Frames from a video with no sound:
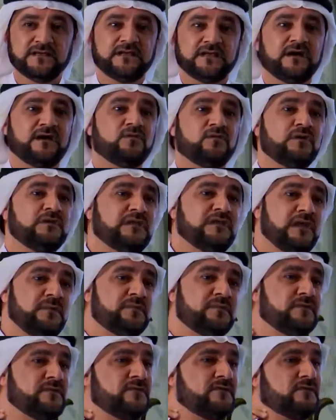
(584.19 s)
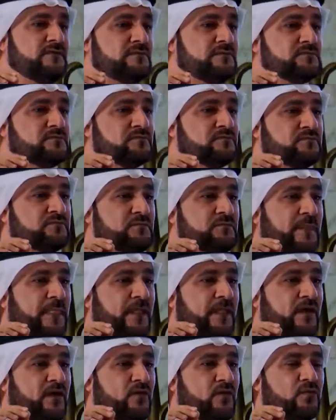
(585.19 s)
Now, what happens
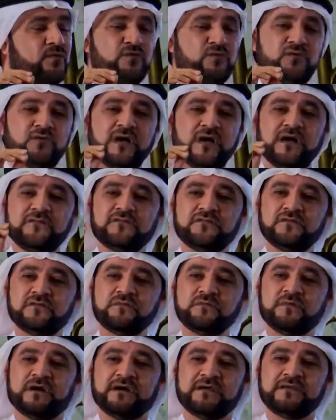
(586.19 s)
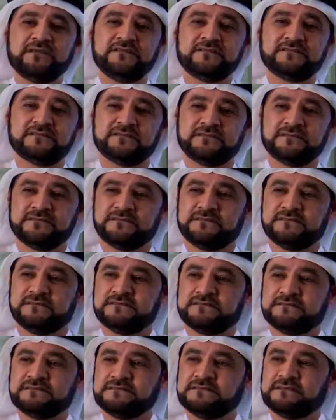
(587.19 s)
when you have your mind
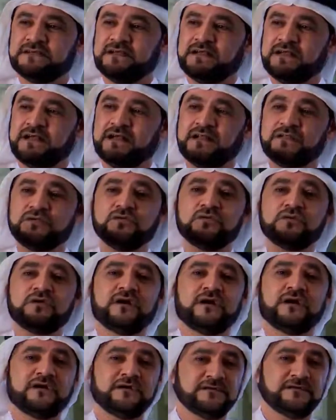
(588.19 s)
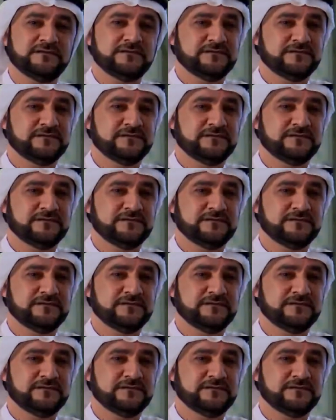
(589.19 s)
and your heart